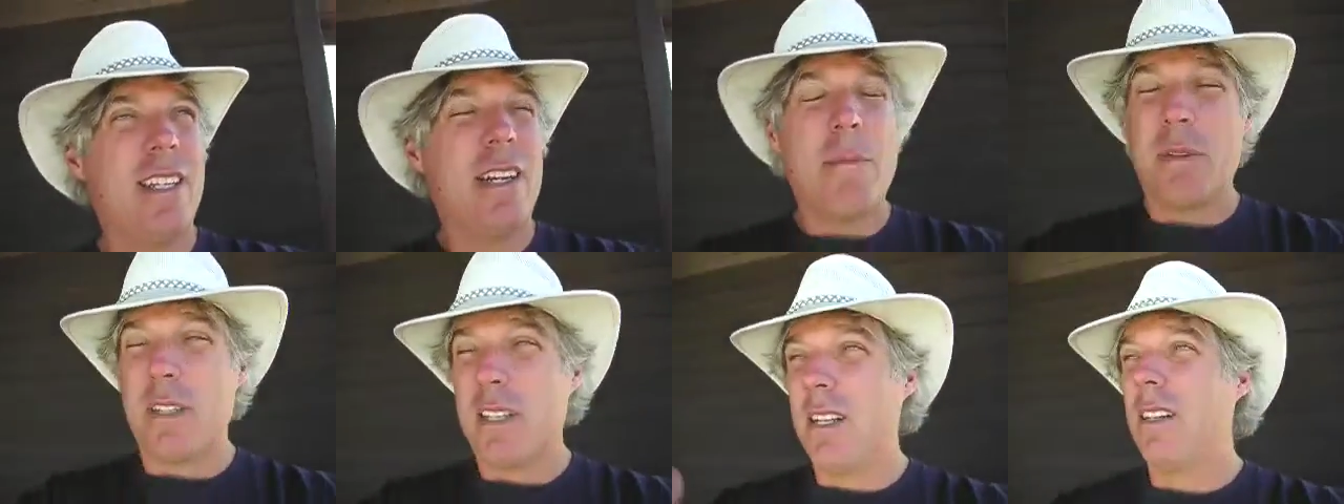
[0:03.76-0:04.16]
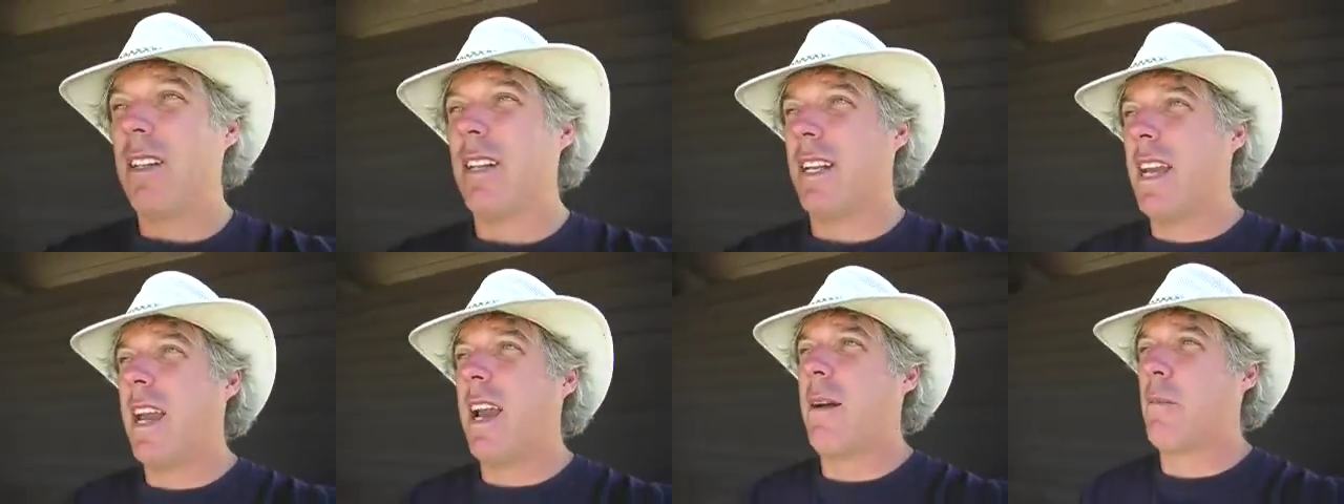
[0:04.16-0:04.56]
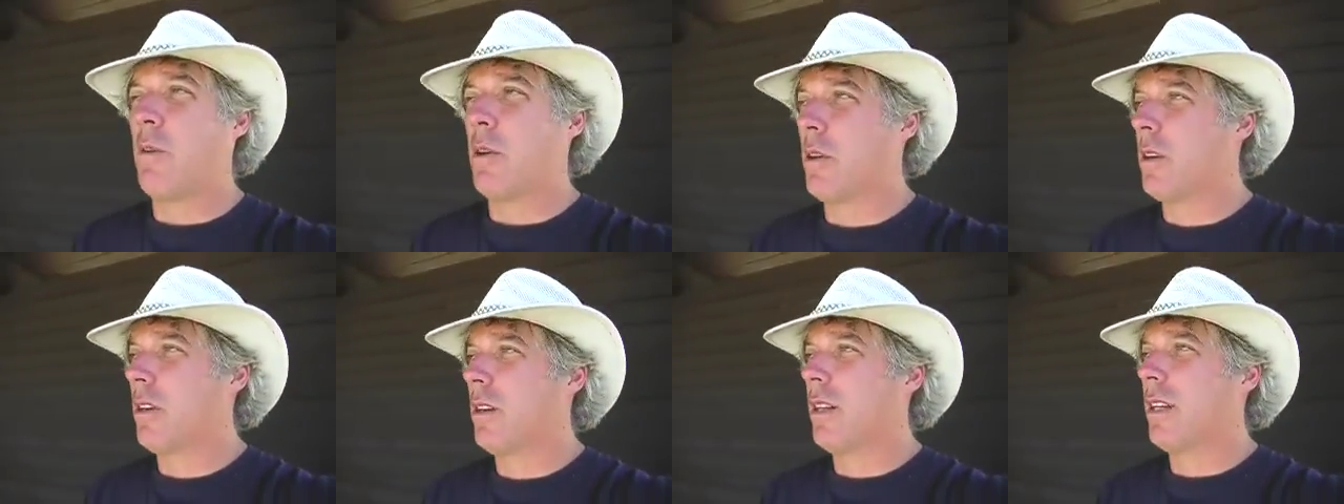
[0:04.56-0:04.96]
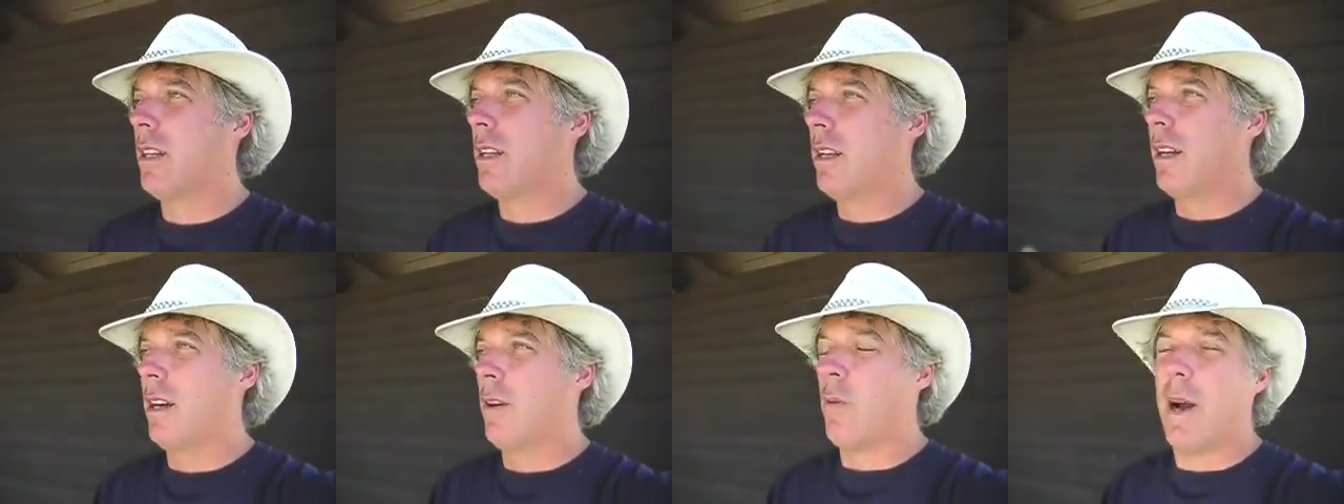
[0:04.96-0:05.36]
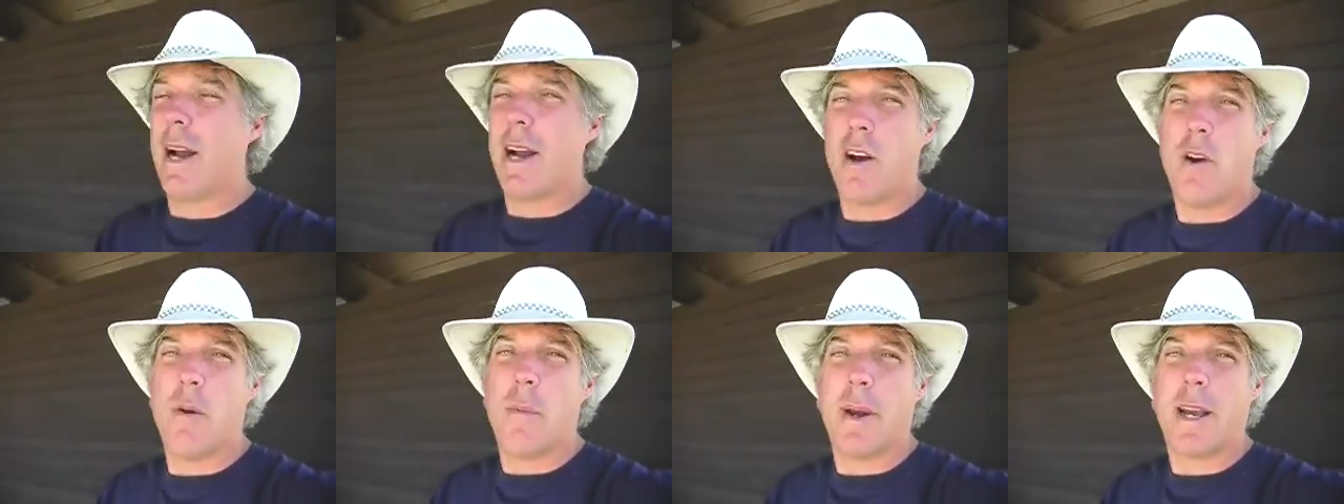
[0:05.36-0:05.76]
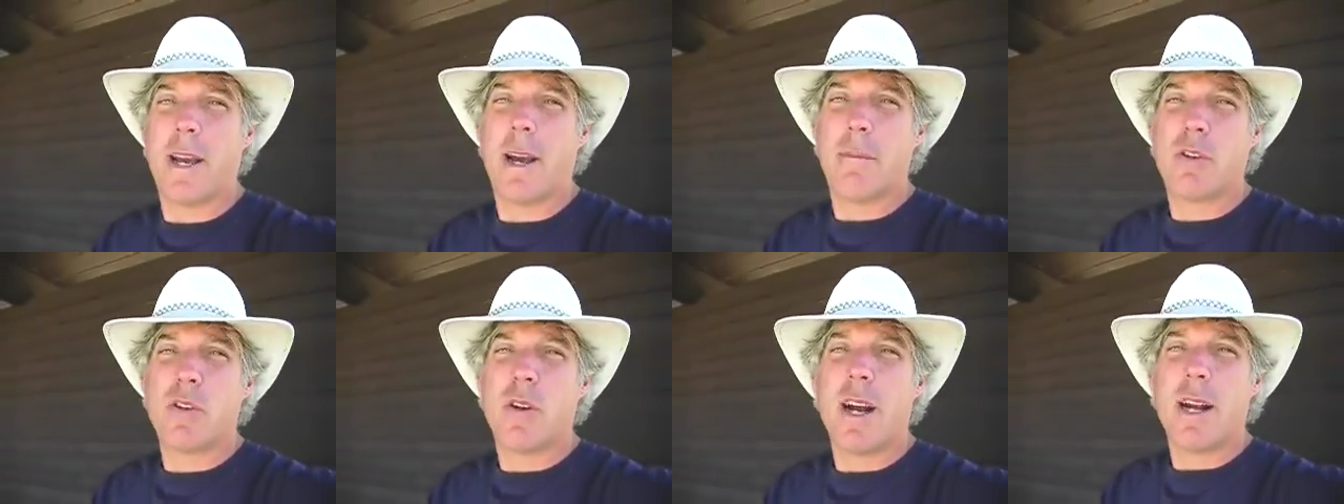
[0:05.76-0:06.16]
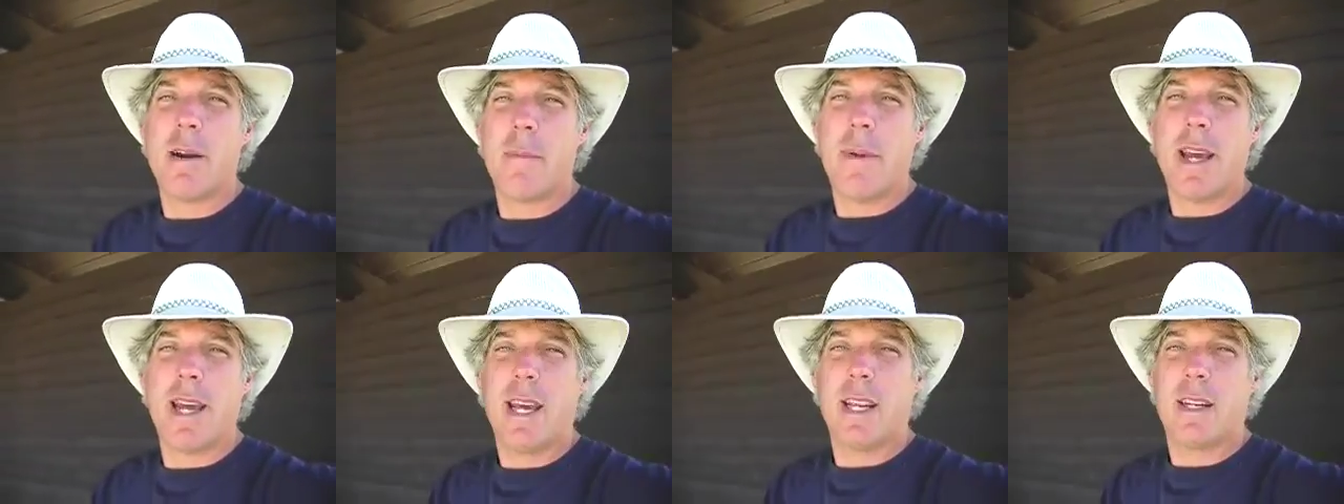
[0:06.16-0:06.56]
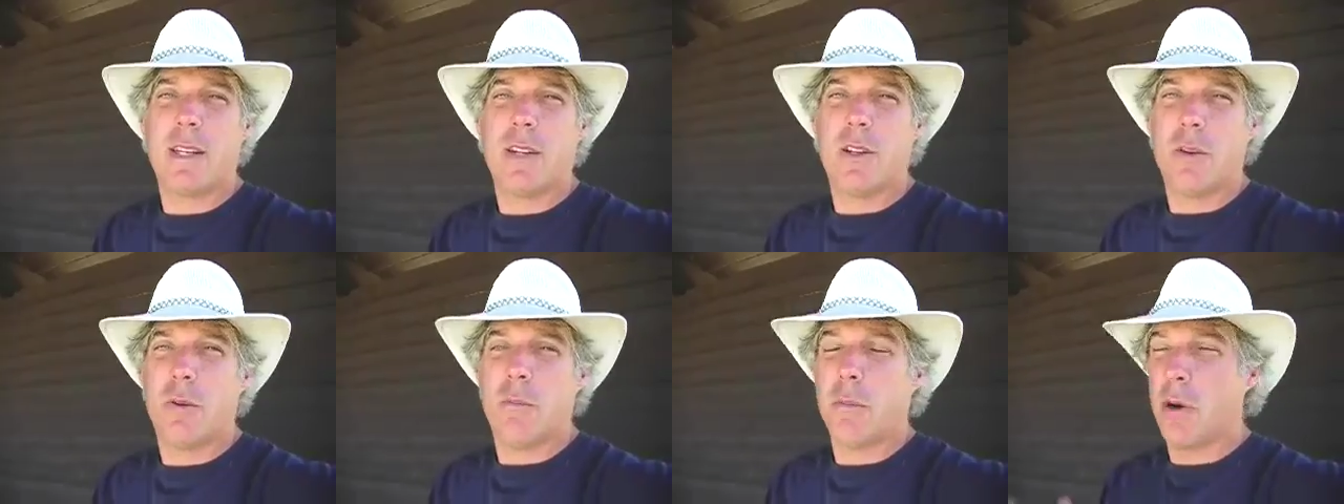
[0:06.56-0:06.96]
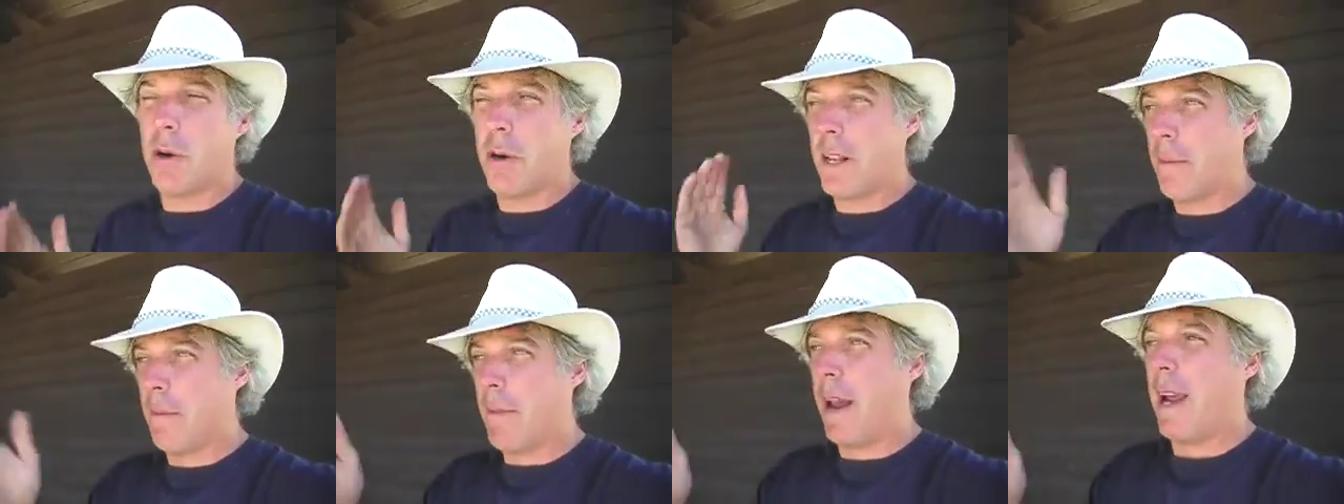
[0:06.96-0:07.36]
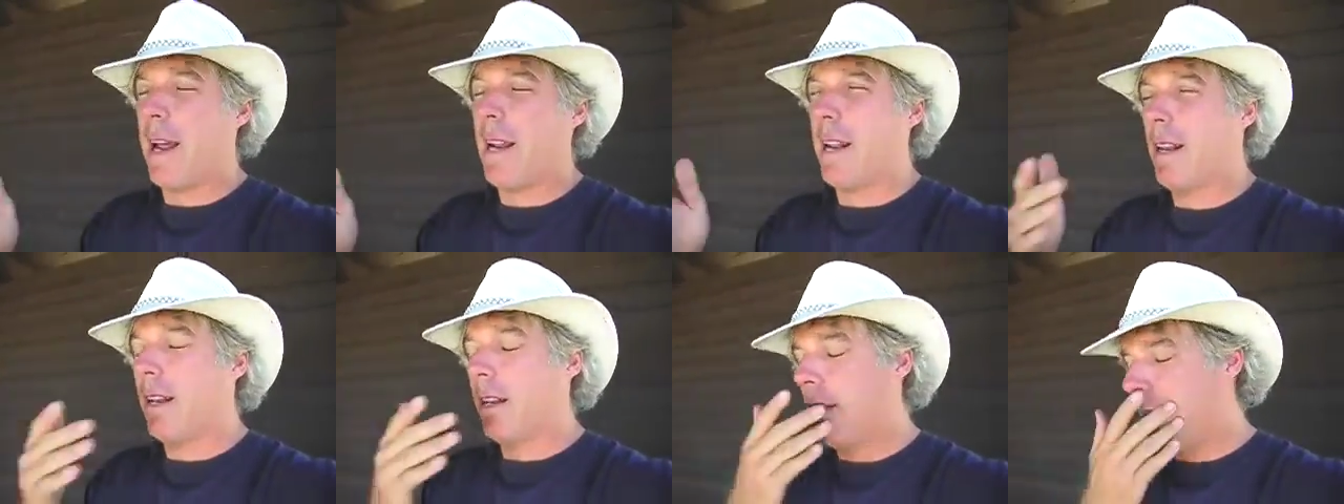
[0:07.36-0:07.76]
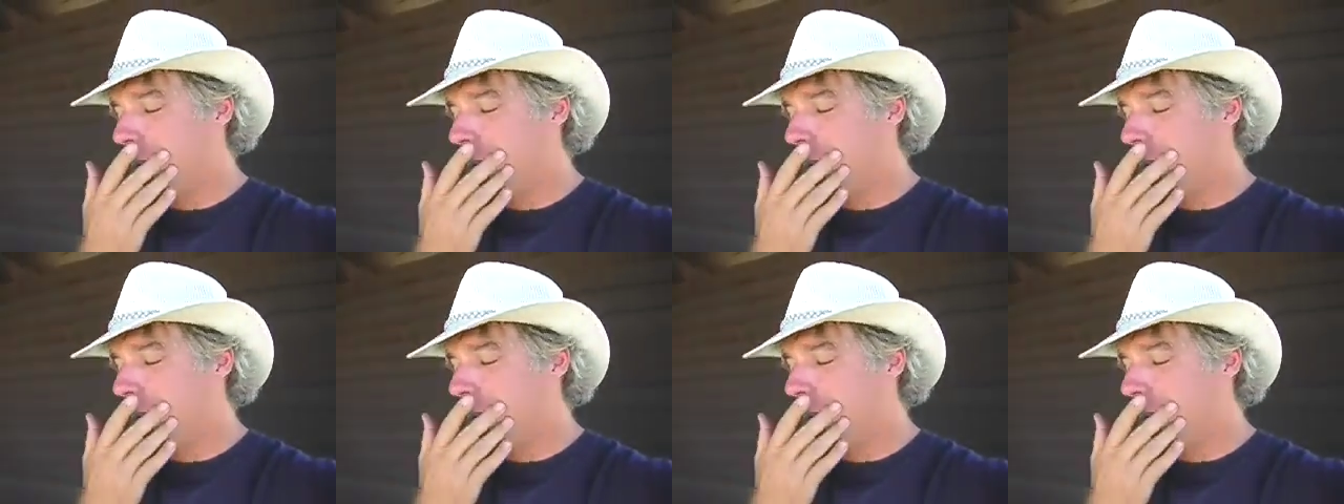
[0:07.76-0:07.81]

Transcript: I'm still in Kemmerer, uh, Wyoming. I'm trying to make it to Burning Man